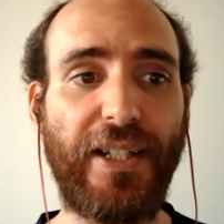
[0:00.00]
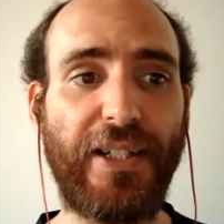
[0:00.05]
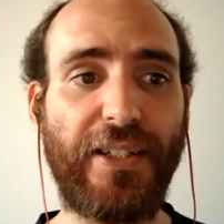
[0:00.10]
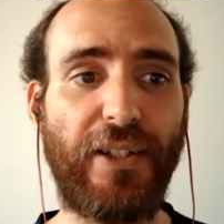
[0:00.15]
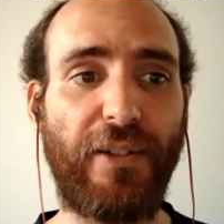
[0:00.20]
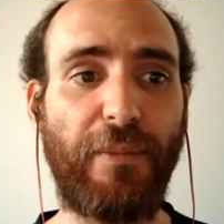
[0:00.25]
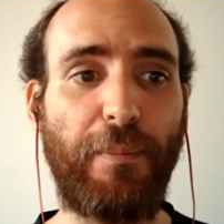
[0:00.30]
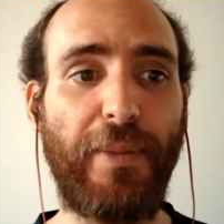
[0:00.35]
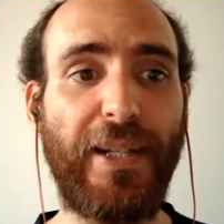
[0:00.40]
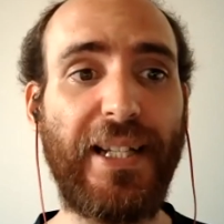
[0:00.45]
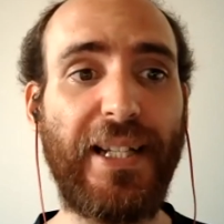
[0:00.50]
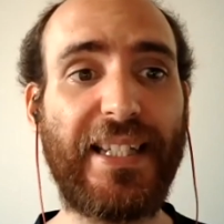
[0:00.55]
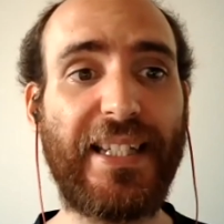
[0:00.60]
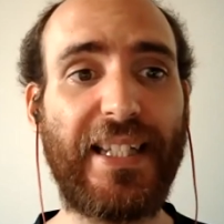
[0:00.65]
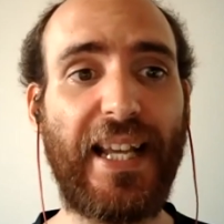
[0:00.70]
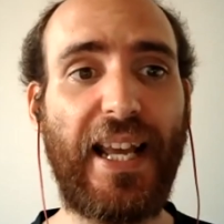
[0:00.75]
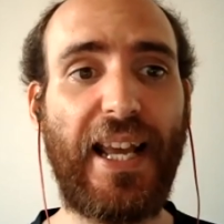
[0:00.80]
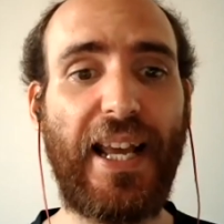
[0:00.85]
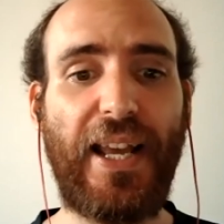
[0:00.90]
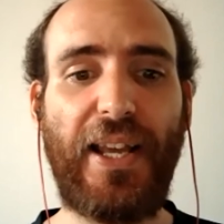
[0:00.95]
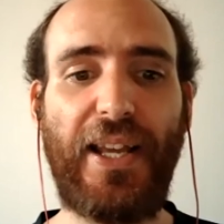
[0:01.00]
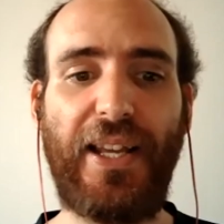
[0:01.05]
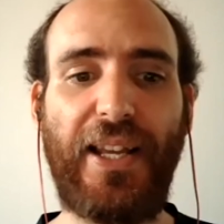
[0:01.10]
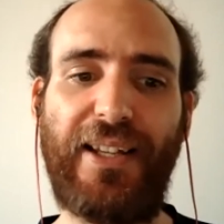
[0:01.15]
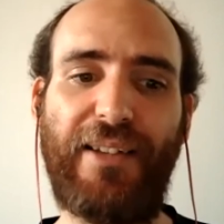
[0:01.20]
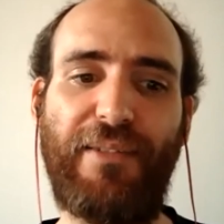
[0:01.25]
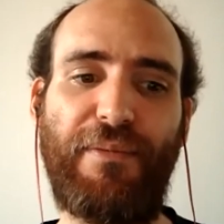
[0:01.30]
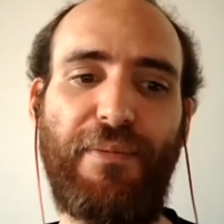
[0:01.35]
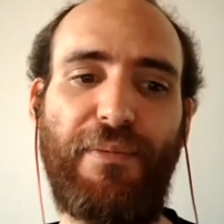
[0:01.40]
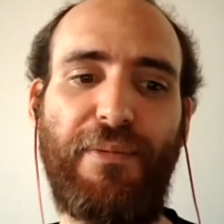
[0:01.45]
So please
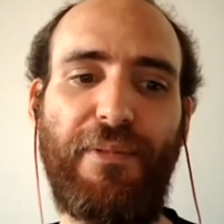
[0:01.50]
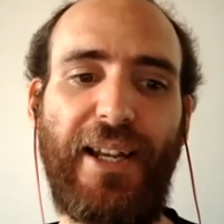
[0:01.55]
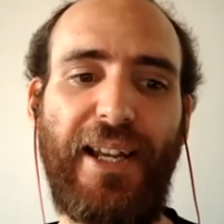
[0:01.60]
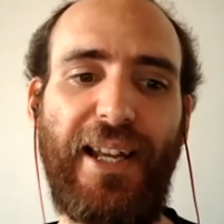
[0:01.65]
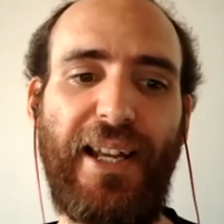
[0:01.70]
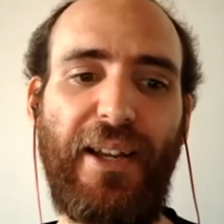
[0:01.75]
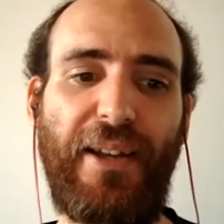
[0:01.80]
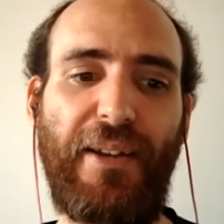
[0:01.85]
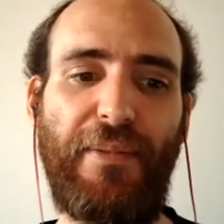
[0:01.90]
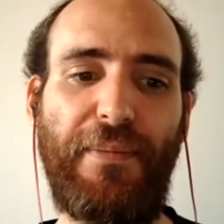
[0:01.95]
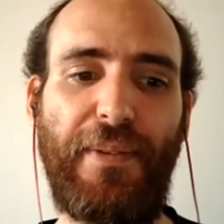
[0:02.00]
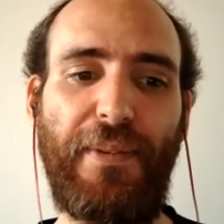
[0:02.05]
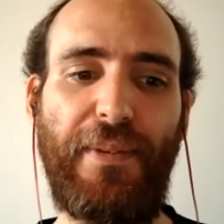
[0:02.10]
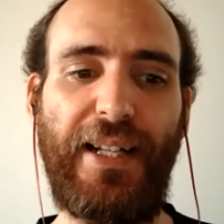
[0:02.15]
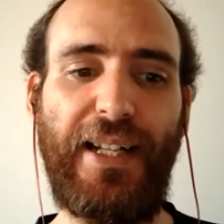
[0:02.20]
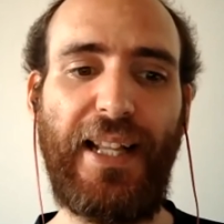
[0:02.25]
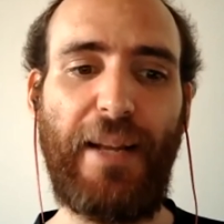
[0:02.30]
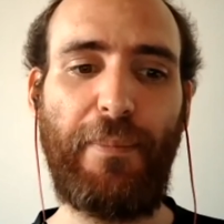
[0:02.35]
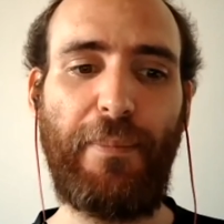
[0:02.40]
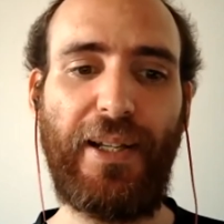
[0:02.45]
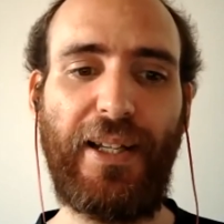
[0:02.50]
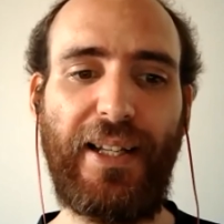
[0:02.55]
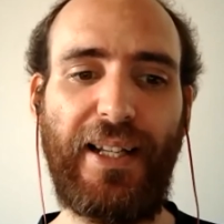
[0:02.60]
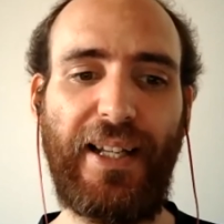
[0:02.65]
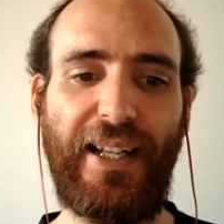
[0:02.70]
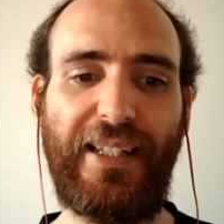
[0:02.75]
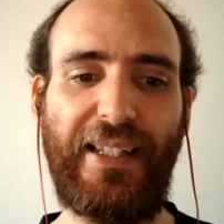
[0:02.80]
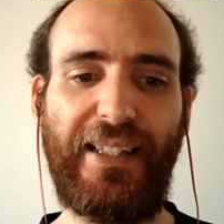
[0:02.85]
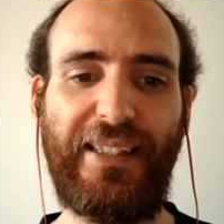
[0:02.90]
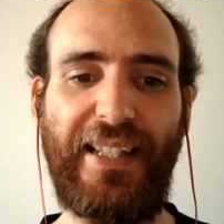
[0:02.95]
uh, fill it up
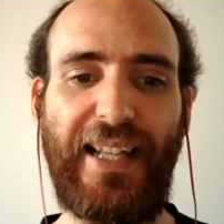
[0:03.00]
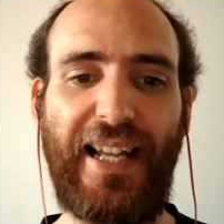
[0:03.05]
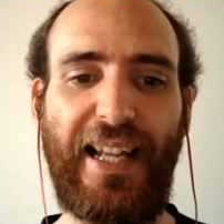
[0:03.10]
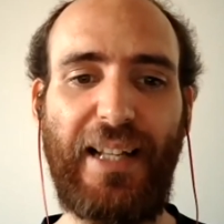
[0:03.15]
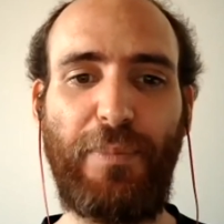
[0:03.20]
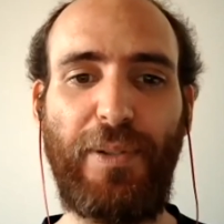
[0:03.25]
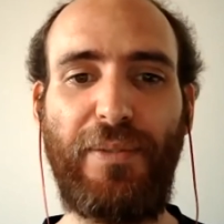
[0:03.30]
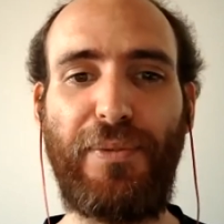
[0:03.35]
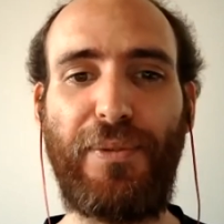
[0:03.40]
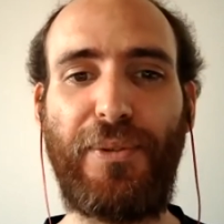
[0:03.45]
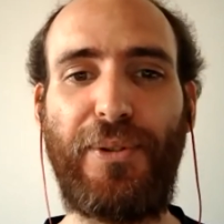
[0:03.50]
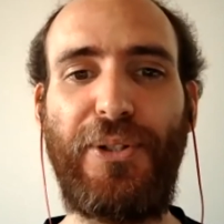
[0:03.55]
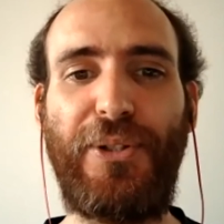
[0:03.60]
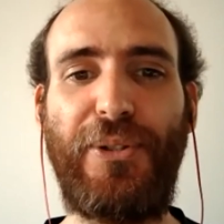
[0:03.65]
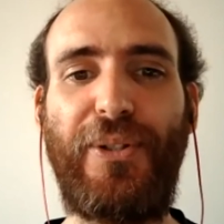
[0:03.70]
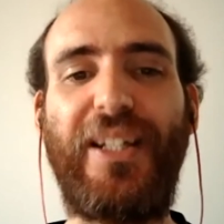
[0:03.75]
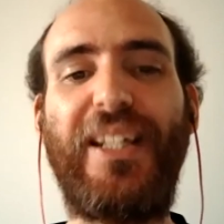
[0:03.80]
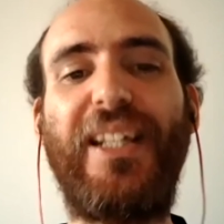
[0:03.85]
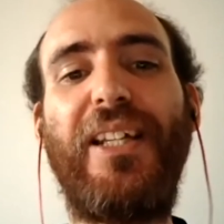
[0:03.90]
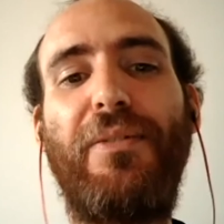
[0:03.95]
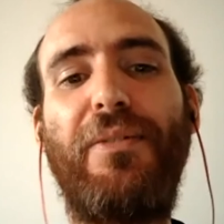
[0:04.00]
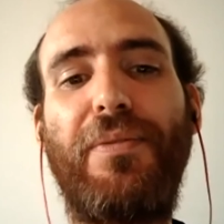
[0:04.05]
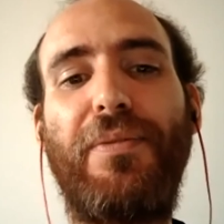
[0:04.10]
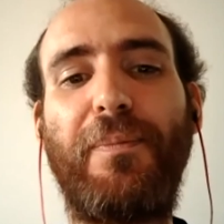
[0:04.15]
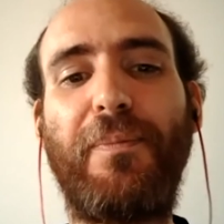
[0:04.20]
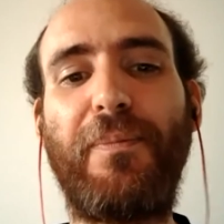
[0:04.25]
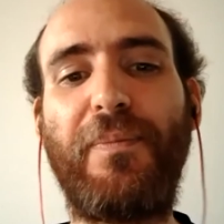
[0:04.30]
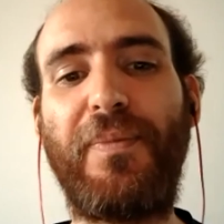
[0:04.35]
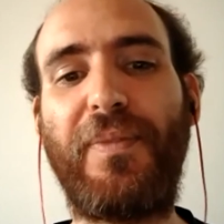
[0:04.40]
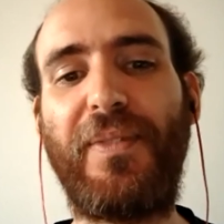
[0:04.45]
that before you leave.
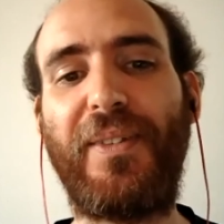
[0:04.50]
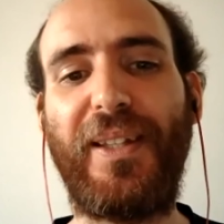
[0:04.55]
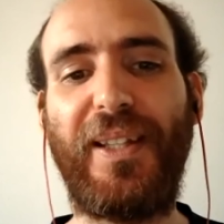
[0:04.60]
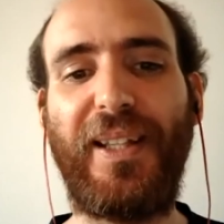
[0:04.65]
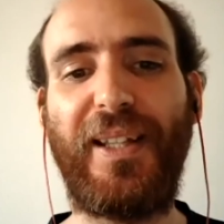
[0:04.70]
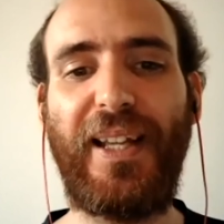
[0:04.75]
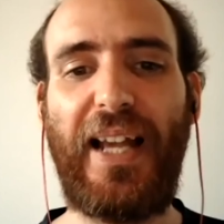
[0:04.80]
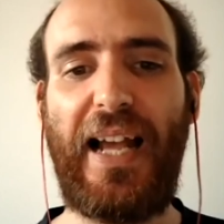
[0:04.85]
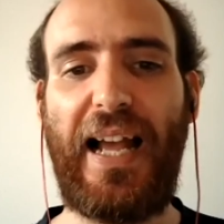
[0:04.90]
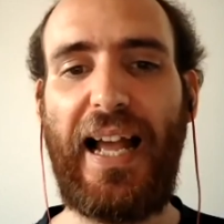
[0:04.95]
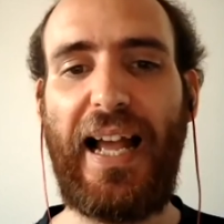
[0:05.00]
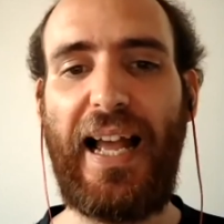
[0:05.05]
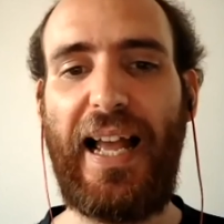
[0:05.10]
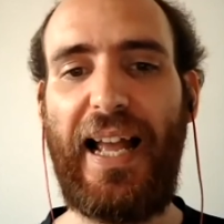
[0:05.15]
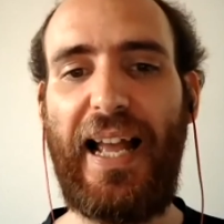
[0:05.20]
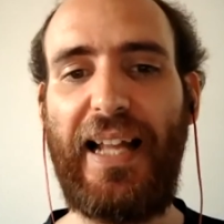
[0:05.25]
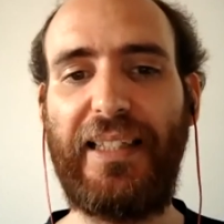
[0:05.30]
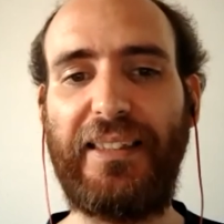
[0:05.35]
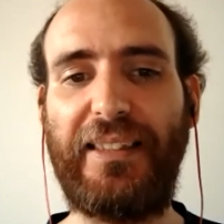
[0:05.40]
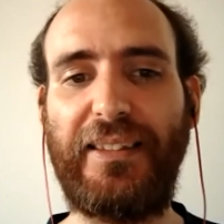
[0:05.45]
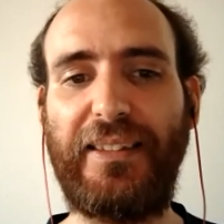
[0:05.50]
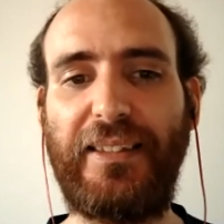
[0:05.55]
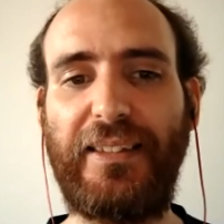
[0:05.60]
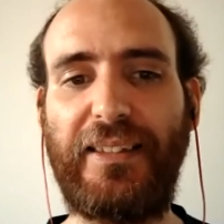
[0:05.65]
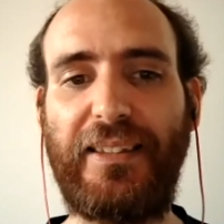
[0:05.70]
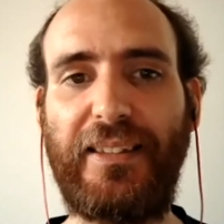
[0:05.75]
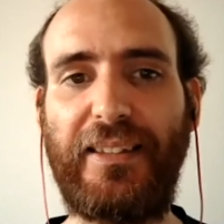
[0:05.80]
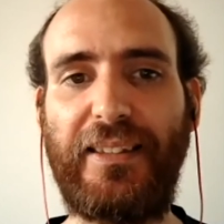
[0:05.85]
And